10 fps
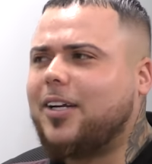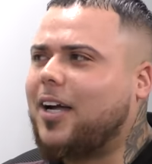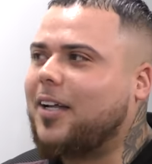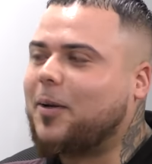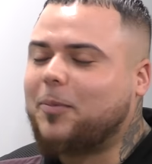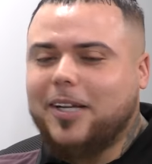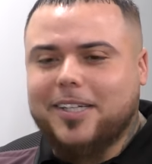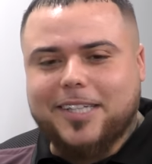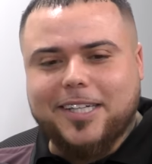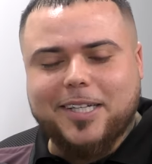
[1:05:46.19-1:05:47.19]
And they're going, uh,
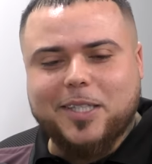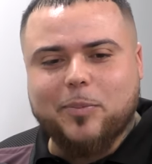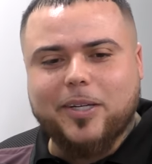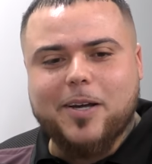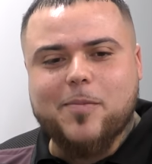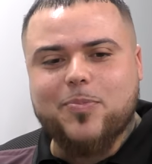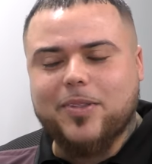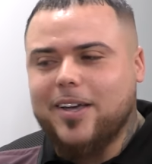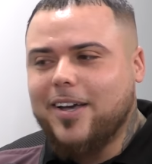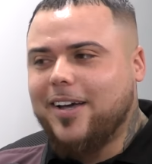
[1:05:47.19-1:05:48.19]
they they said to me,
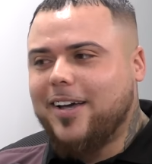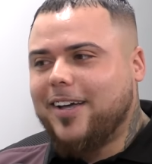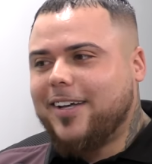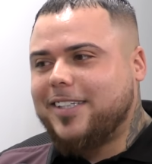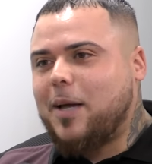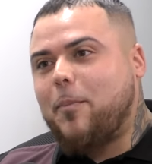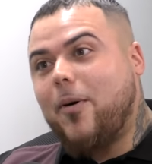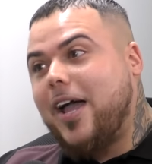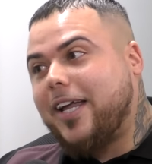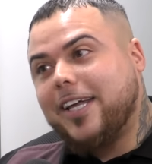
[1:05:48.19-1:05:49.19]
um,
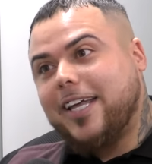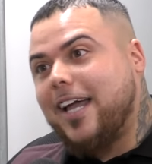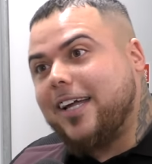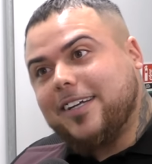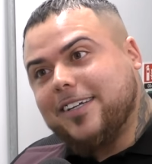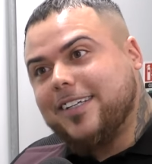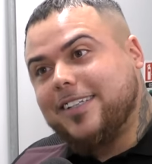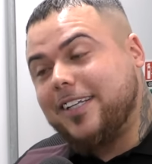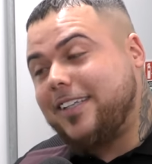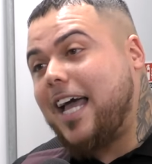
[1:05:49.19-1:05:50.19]
some biker gang.
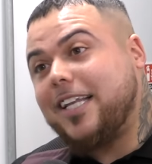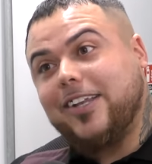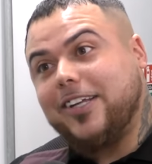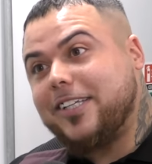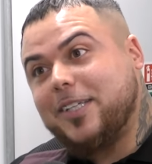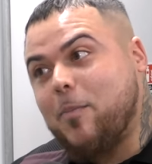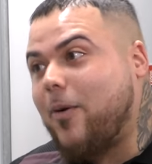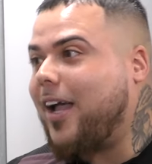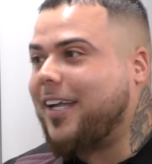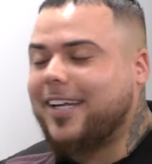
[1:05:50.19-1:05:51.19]
The dad's linked to
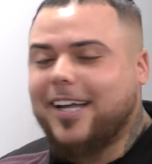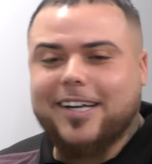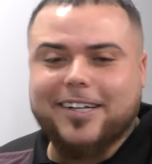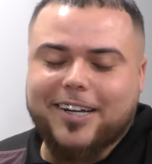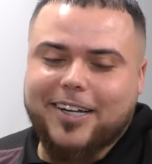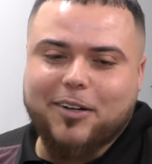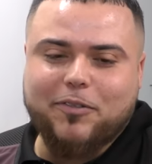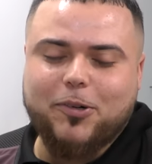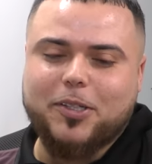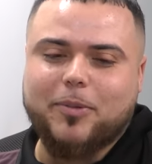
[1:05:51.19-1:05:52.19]
some biker gang, and
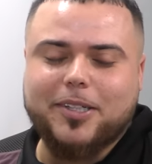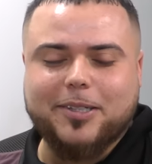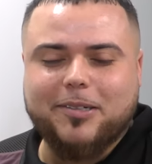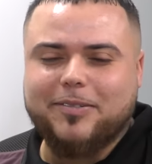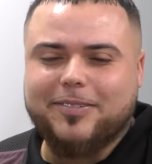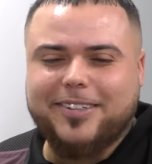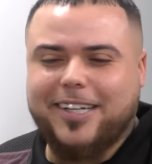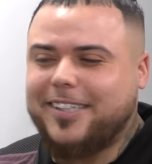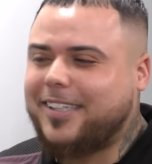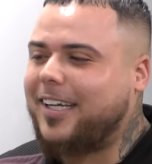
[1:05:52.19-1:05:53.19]
I thought to myself,
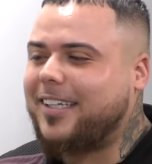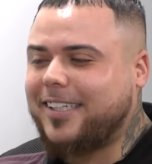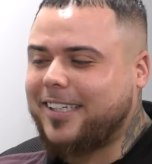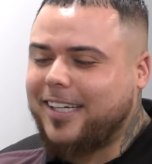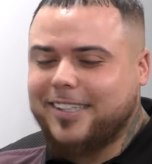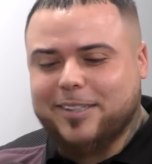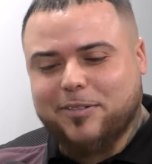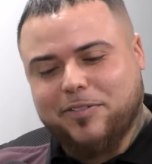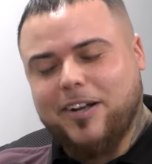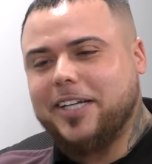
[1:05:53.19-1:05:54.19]
"These geezers, this
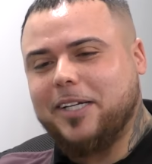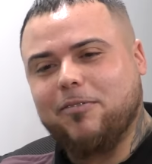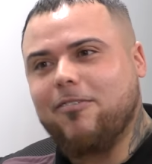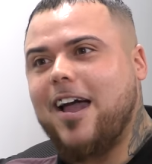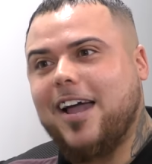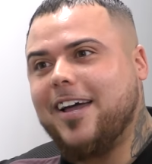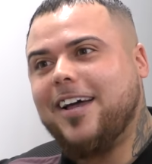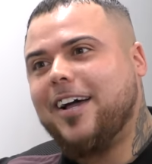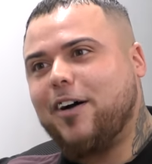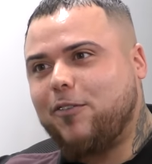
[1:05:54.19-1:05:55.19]
geezer's a fucking rat."
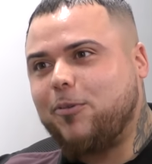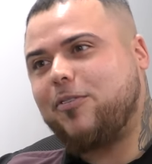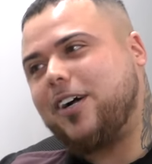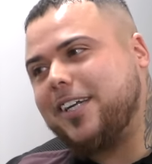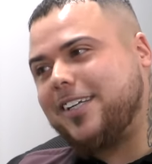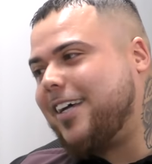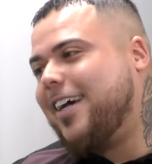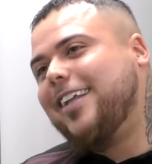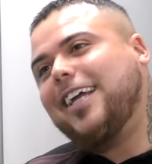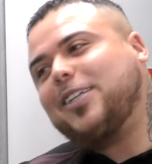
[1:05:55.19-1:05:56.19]
I thought,
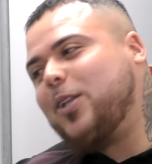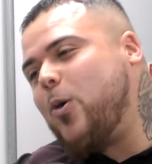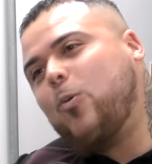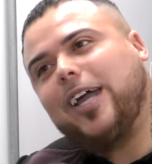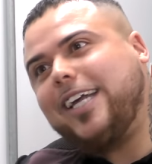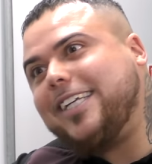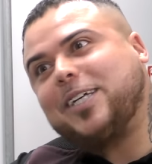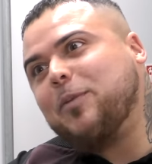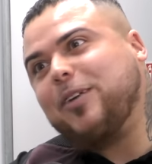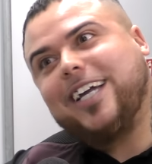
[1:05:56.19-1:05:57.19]
"Fucking, there's no way
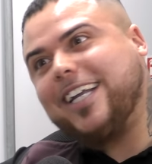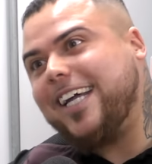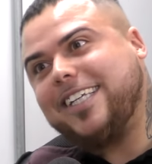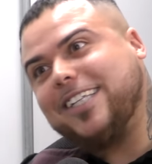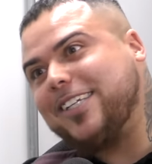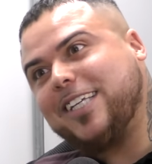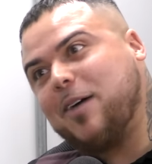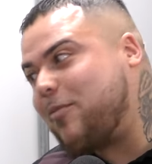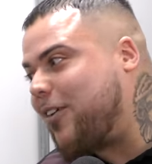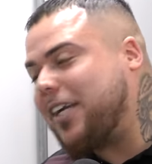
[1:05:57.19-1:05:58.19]
he's going to be connected to
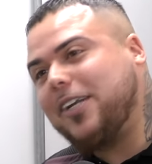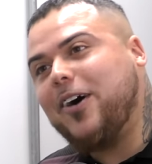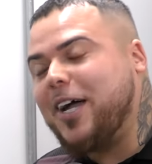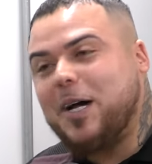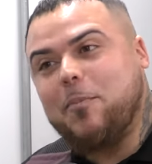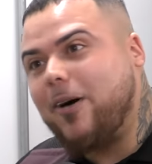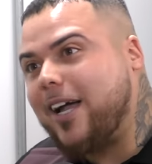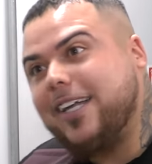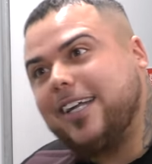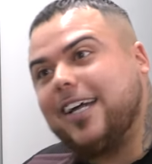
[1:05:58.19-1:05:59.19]
some fucking high up
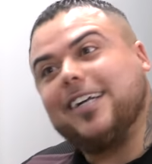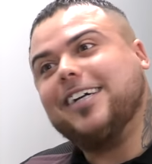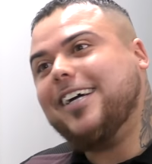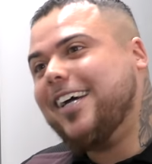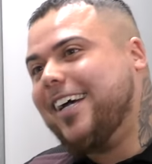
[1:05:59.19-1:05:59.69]
biker gang."